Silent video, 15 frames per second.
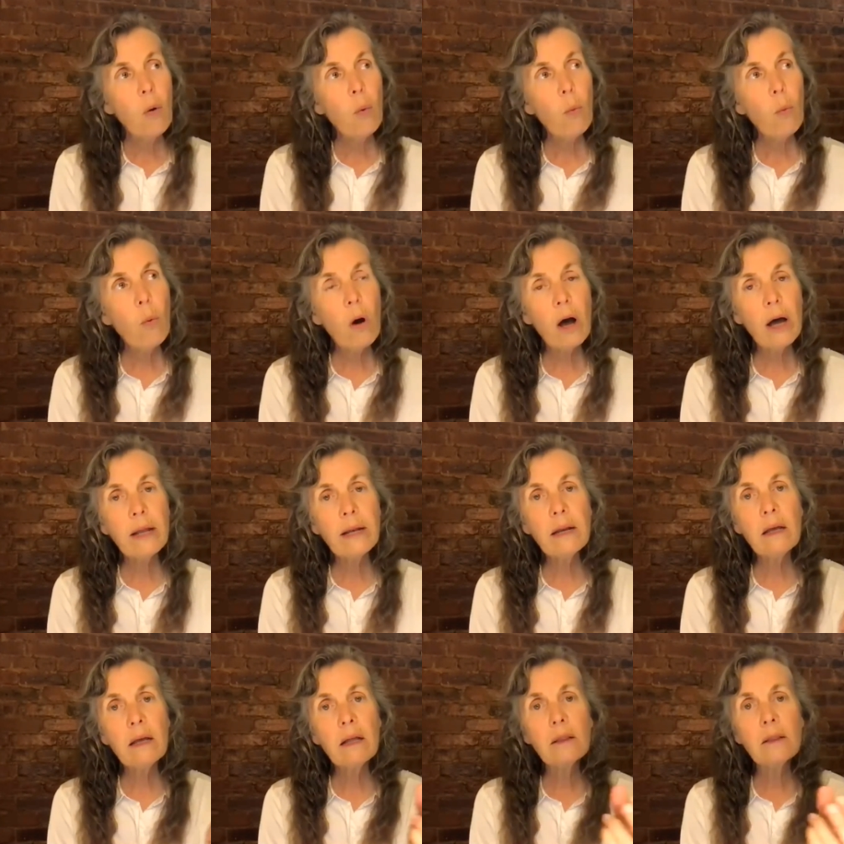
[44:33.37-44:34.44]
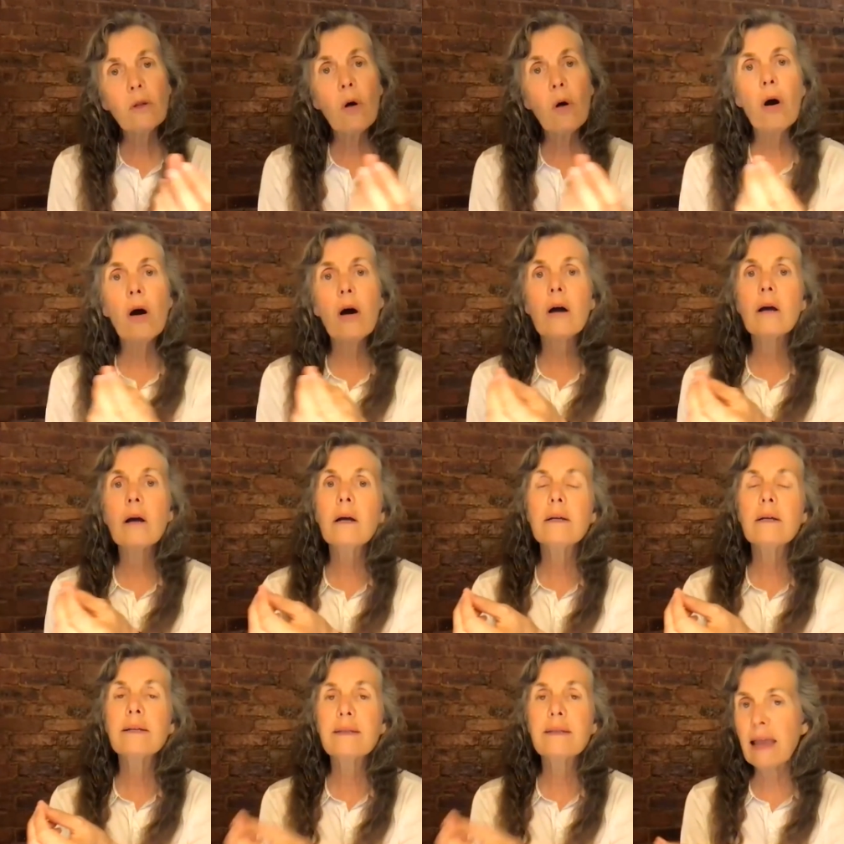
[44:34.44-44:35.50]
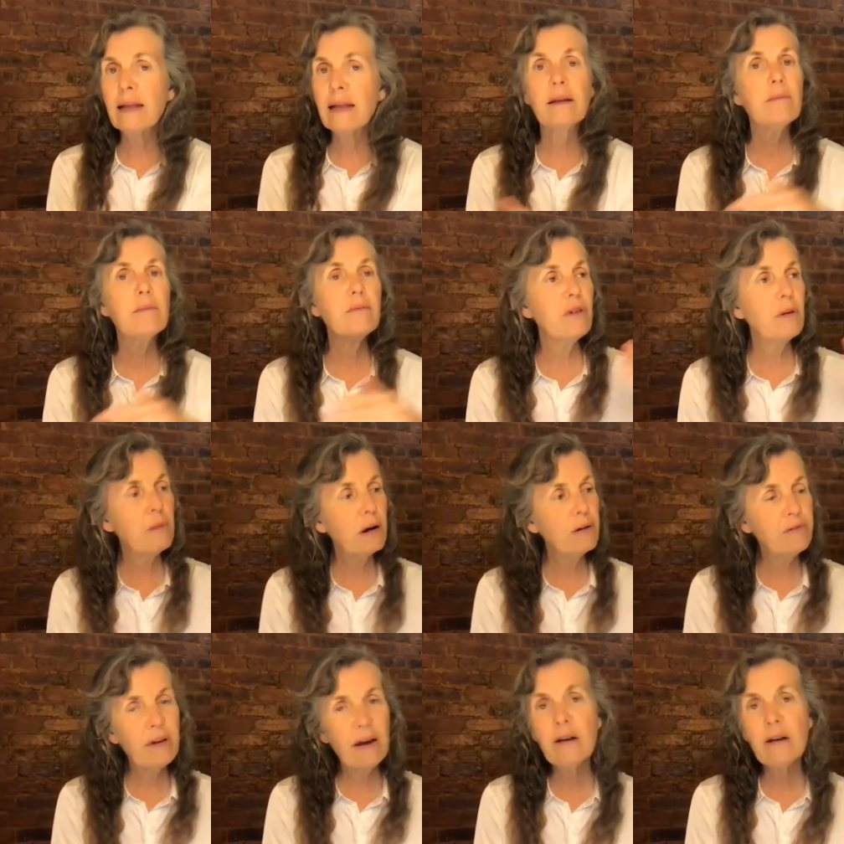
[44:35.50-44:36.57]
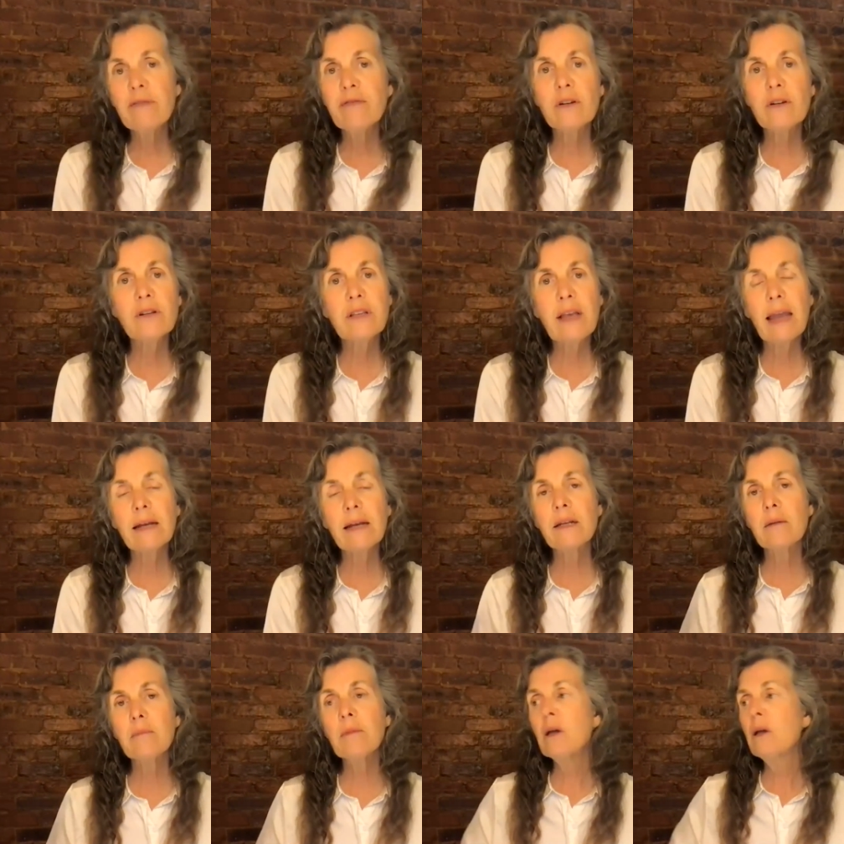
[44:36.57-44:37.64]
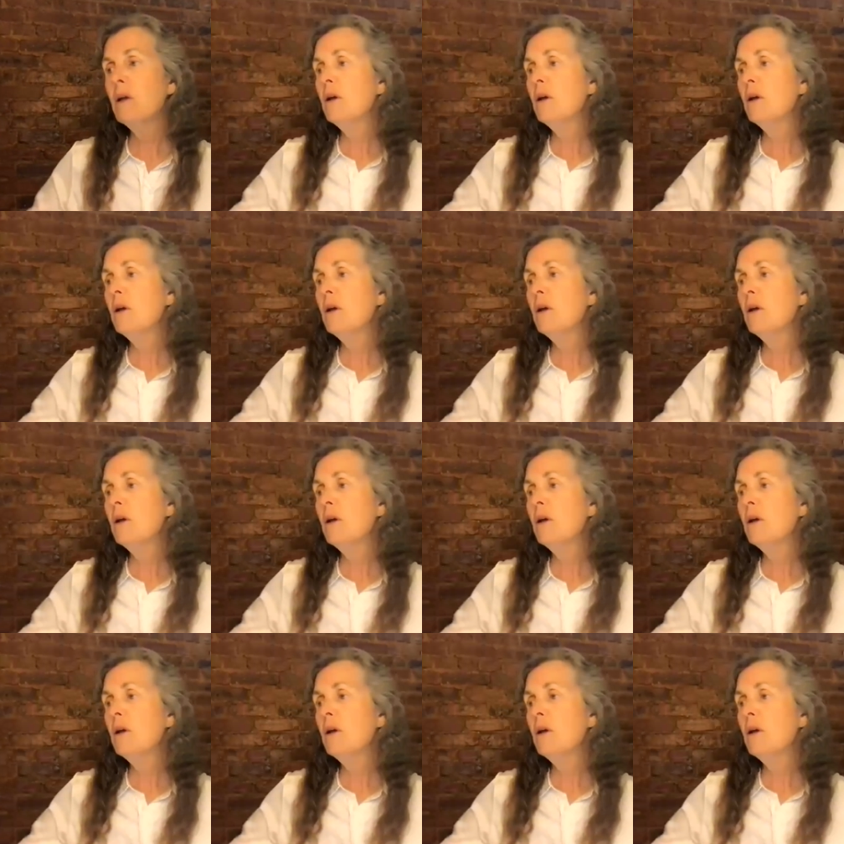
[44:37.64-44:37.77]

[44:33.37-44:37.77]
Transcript: one long sanctum from our very first sanctum